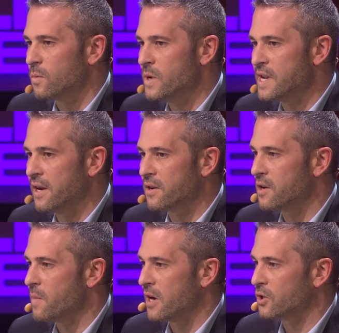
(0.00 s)
We get a
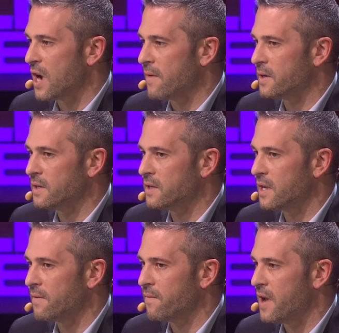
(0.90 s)
good amount of traffic
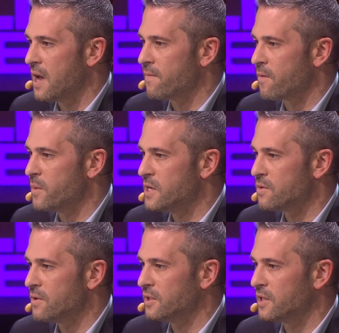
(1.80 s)
at Fab from
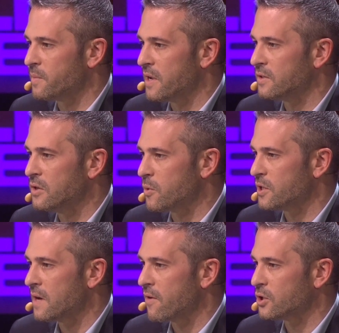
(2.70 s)
Pinterest. It's about
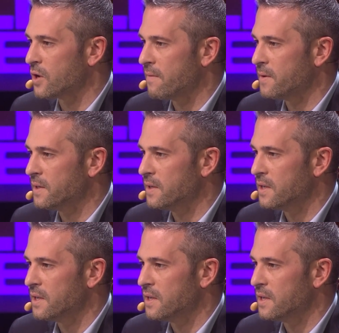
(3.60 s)
2% of our traffic.